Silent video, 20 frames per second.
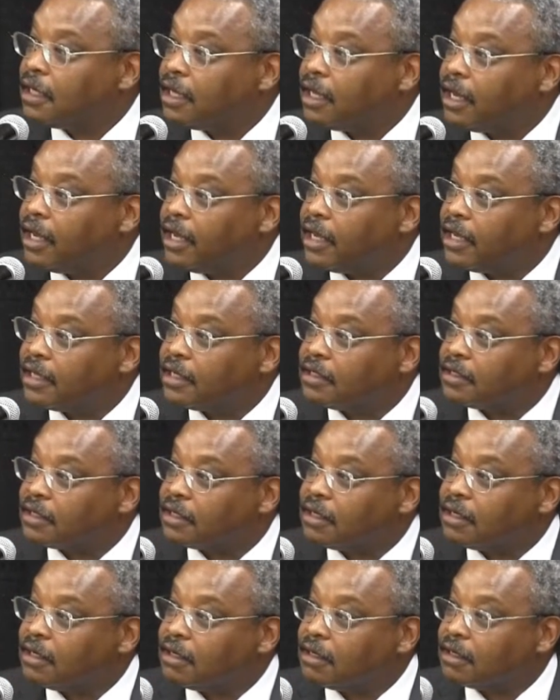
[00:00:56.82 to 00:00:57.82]
And
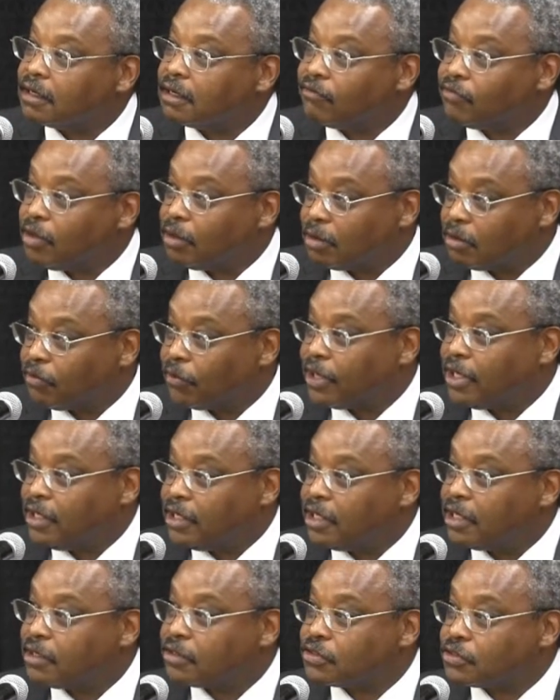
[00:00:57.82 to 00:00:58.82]
if you read
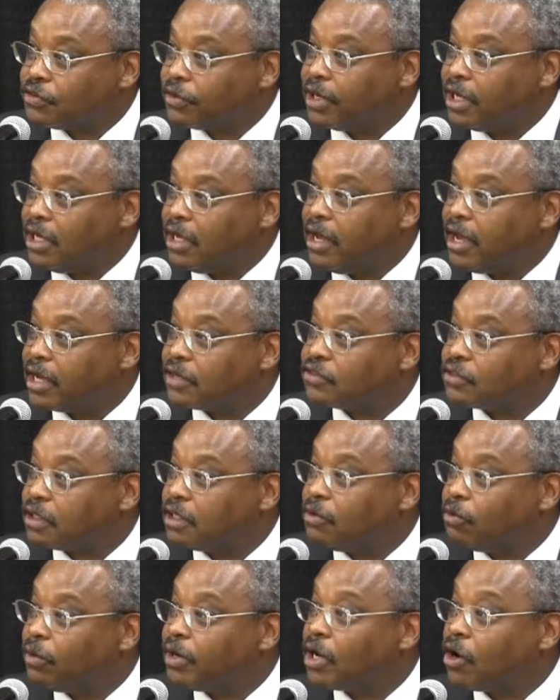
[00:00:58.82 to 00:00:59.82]
history, he
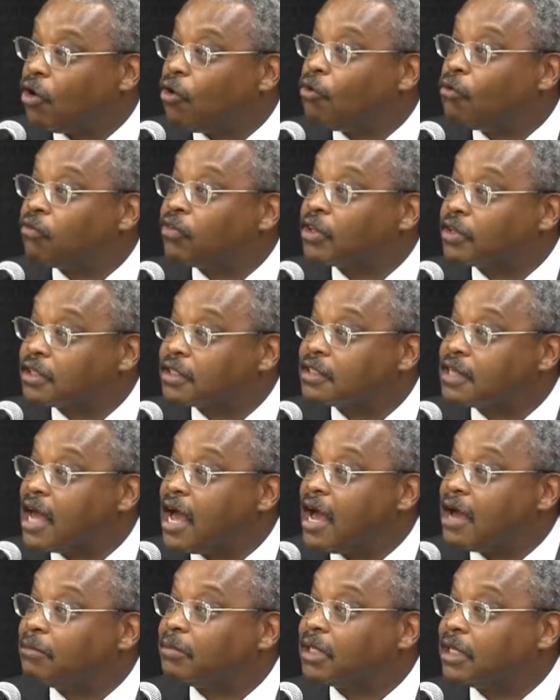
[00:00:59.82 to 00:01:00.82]
actually went over the
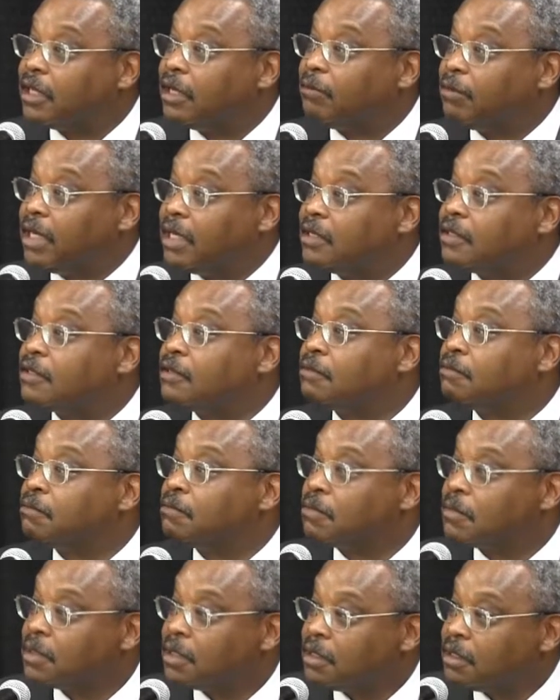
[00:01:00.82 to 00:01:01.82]
time limit
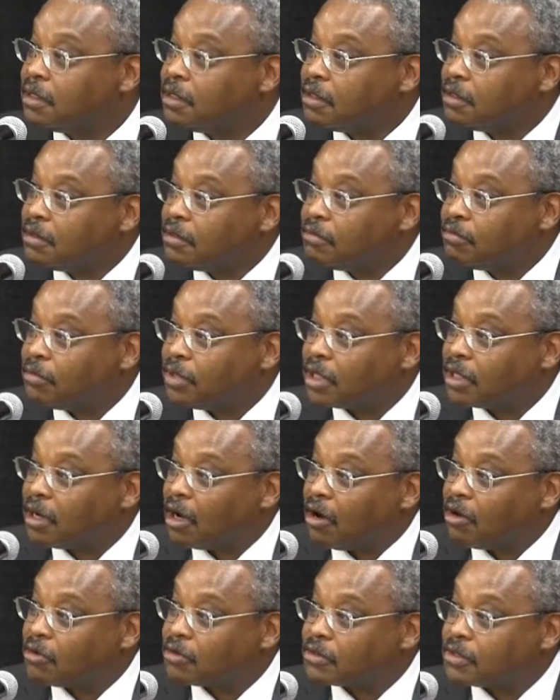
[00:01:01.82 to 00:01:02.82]

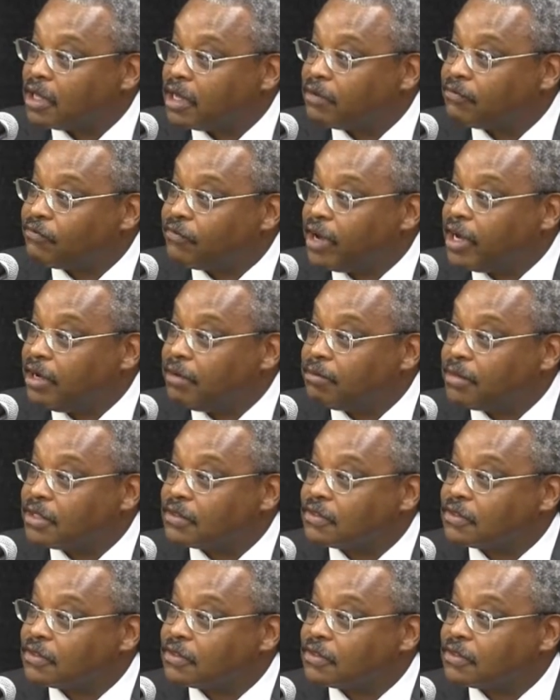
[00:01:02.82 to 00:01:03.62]
because that famous